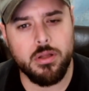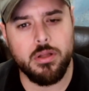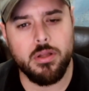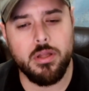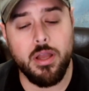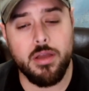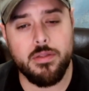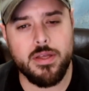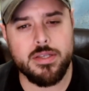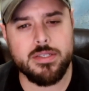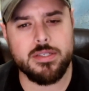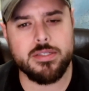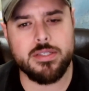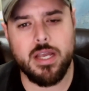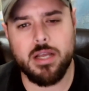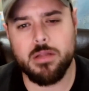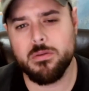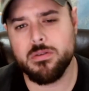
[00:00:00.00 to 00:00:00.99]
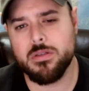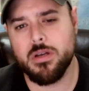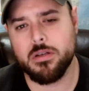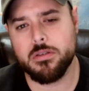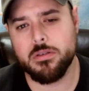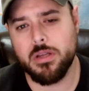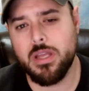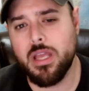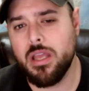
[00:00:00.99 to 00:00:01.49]
And that's exactly what
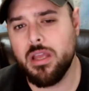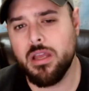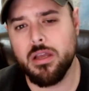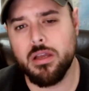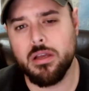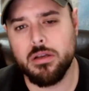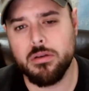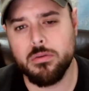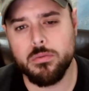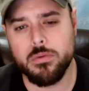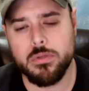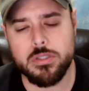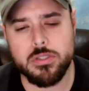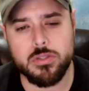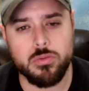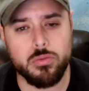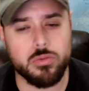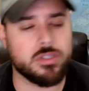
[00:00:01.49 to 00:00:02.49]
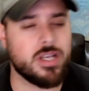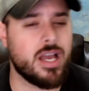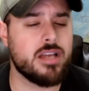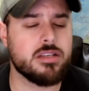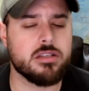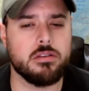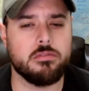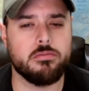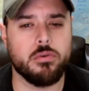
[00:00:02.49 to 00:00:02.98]
Dr. King was, was
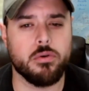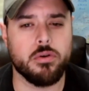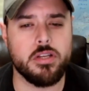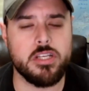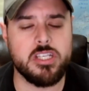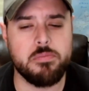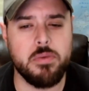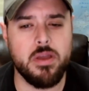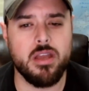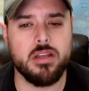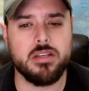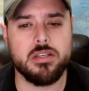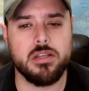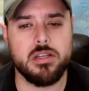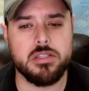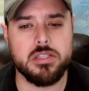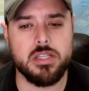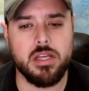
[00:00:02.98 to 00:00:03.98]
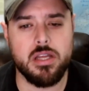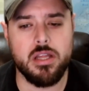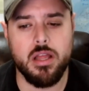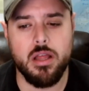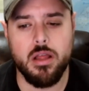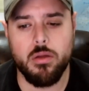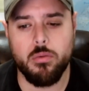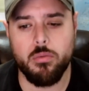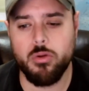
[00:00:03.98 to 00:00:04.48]
asking for in his speech is that
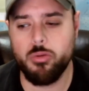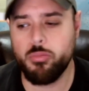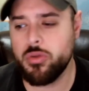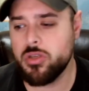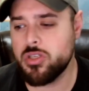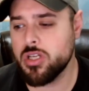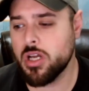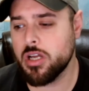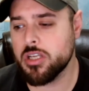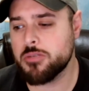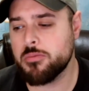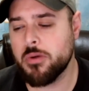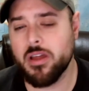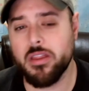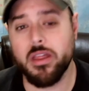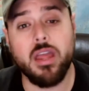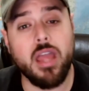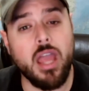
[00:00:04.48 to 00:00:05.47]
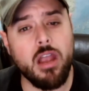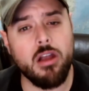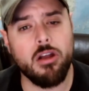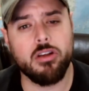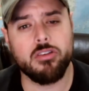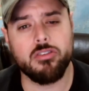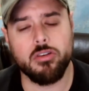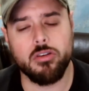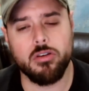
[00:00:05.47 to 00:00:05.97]
we would be judged by the
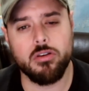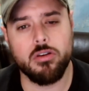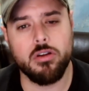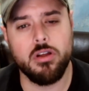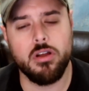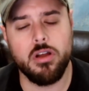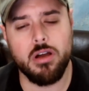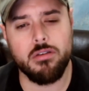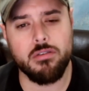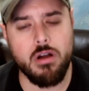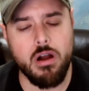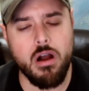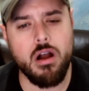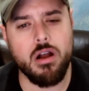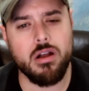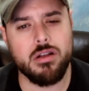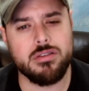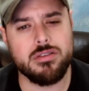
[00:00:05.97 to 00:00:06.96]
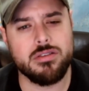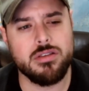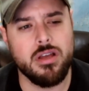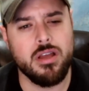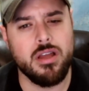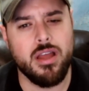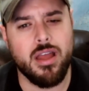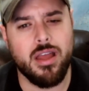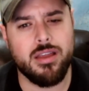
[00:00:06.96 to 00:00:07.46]
character of our hearts
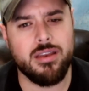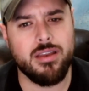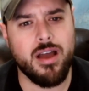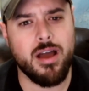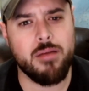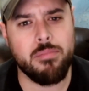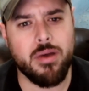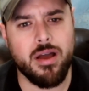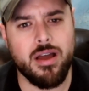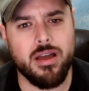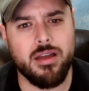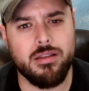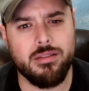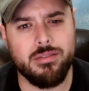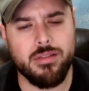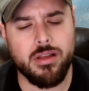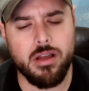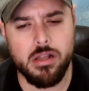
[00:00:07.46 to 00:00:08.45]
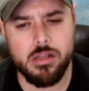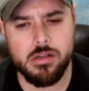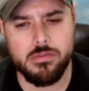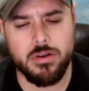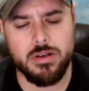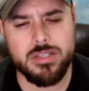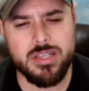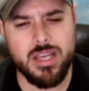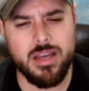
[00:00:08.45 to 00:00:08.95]
and not by the color of
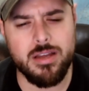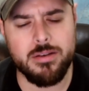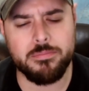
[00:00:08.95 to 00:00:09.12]
our skin.